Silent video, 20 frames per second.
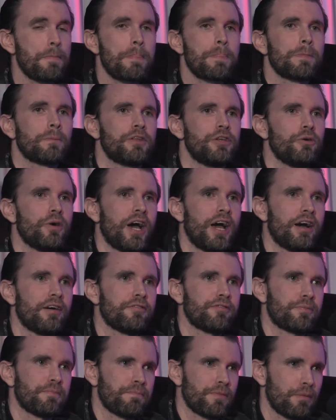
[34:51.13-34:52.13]
You have,
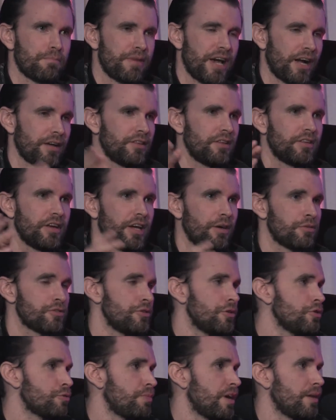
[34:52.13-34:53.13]
back in the day, it was
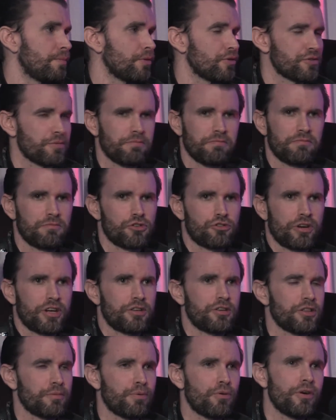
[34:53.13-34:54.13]
newspapers, straight to
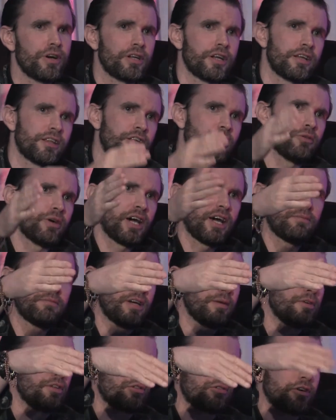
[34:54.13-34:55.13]
the point, and then you had
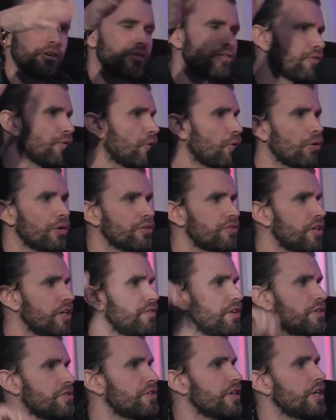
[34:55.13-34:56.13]
maybe 3 or 4
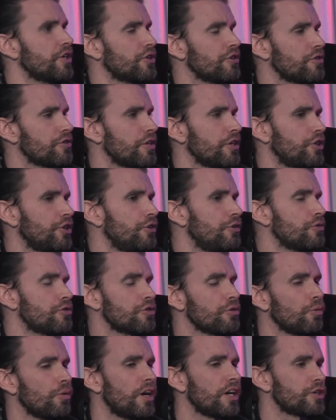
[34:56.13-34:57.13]
TV stations that you used to
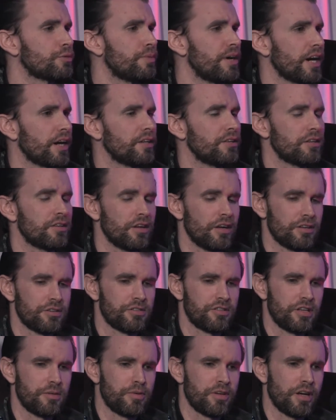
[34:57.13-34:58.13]
watch back in the day:
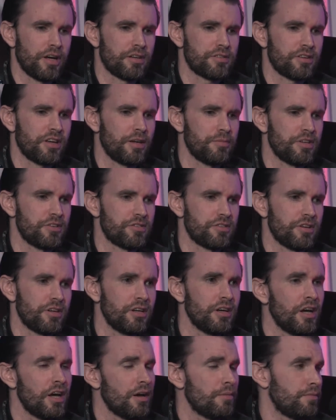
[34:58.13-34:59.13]
CBS, ABC,
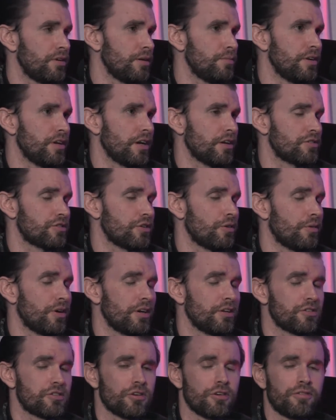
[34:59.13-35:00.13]
PBS, so on
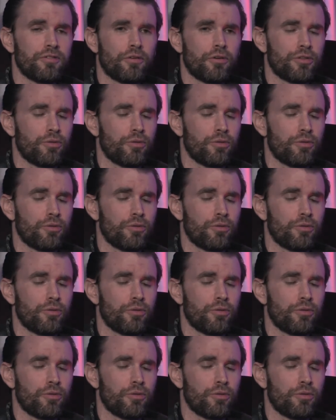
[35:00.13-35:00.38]
and so forth,